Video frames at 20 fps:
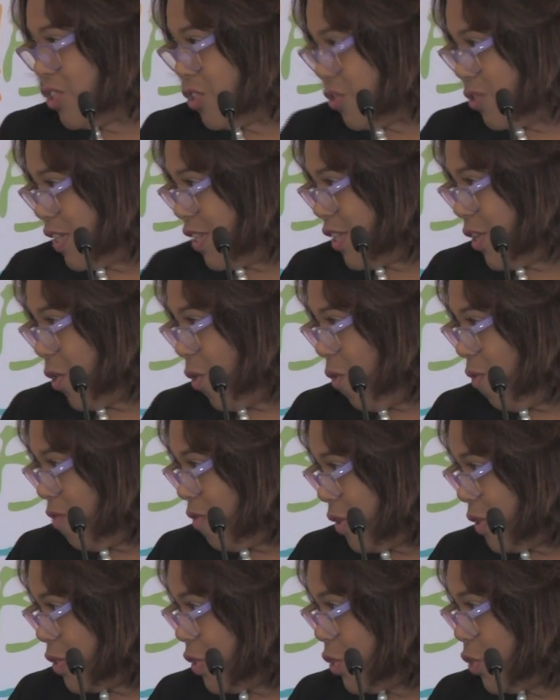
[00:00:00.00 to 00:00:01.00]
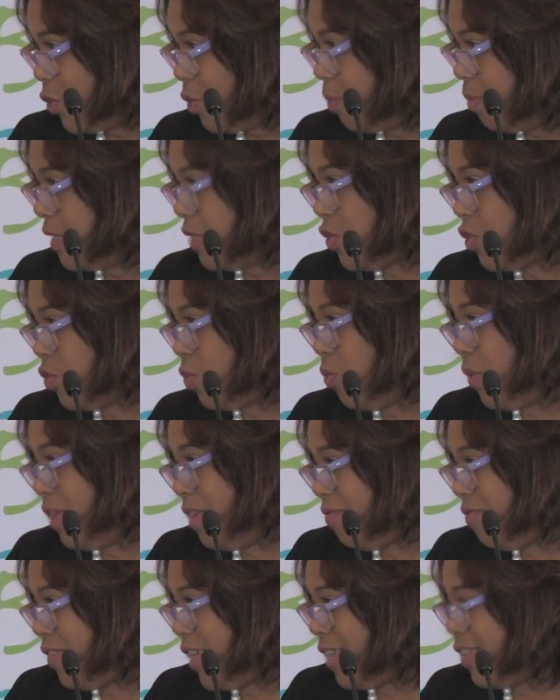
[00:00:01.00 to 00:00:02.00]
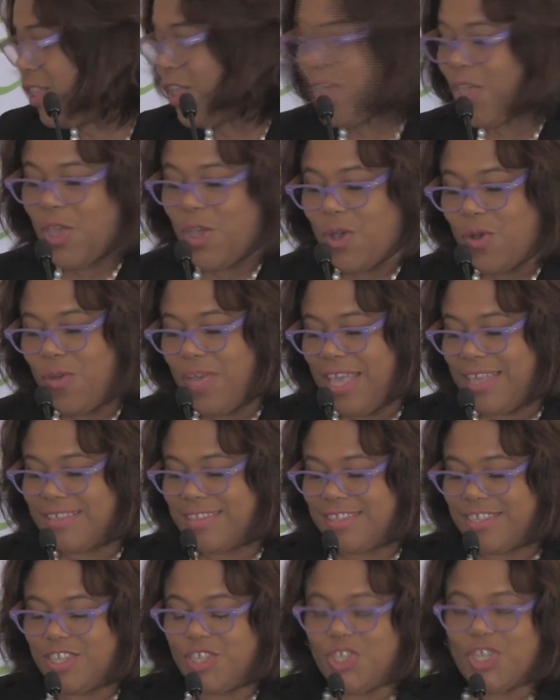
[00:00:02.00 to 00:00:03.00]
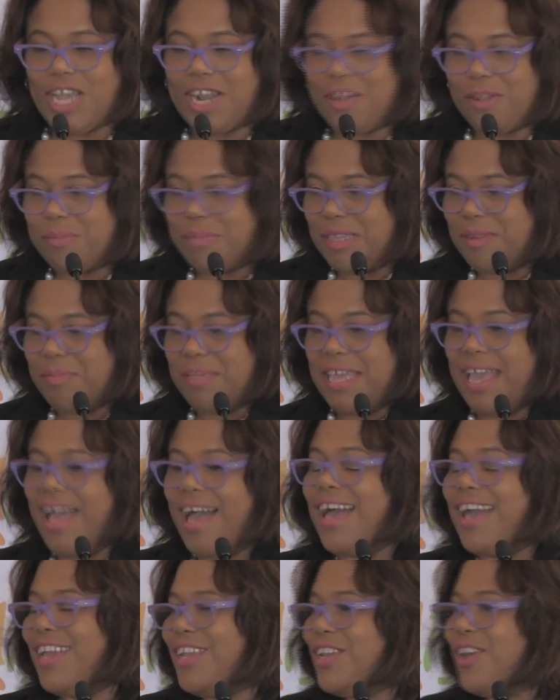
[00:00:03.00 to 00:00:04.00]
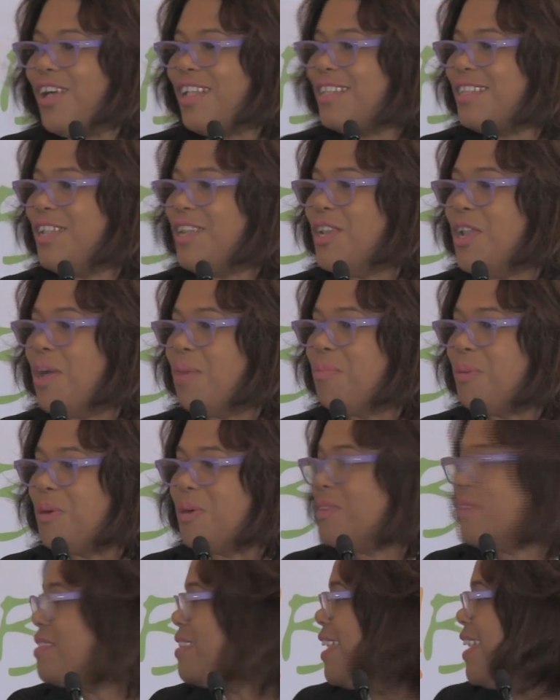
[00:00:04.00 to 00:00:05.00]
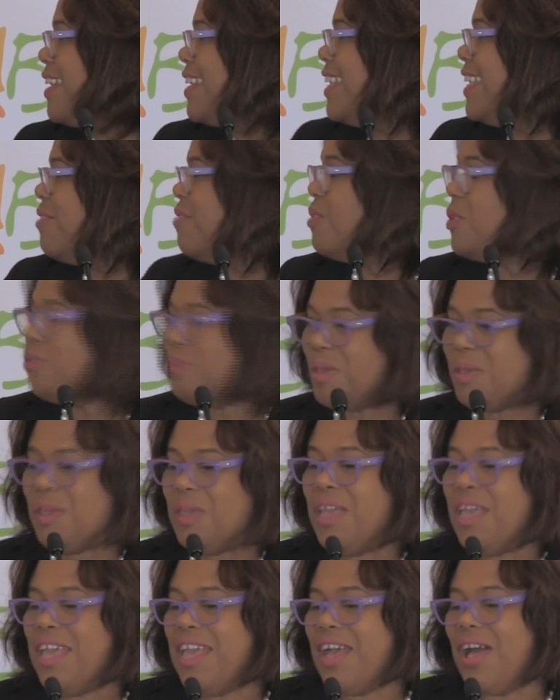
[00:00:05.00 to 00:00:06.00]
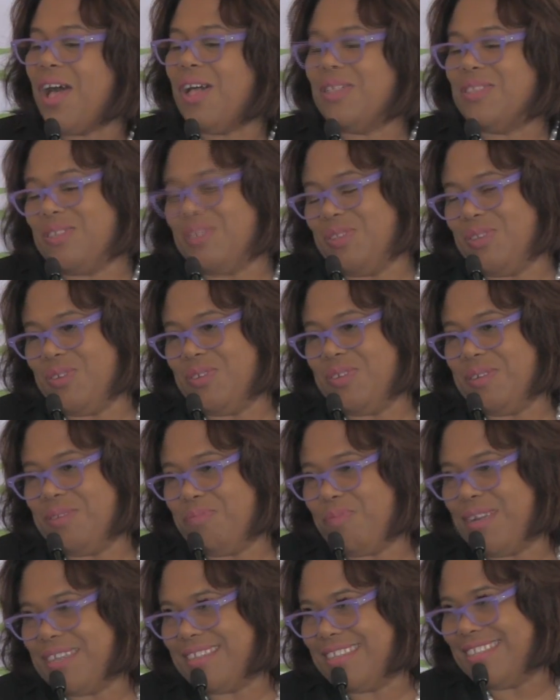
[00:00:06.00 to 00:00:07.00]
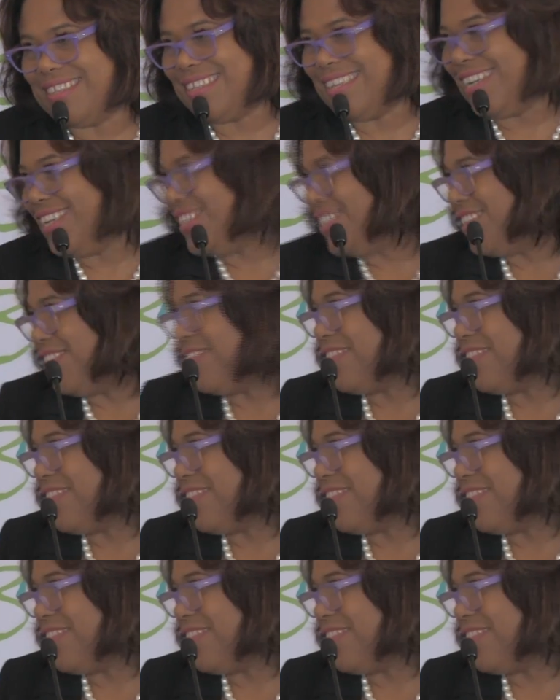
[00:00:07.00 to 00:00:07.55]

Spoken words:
turn it over to Mr. Winfield, who is the gentleman behind all the numbers, and he will be also doing the presentation.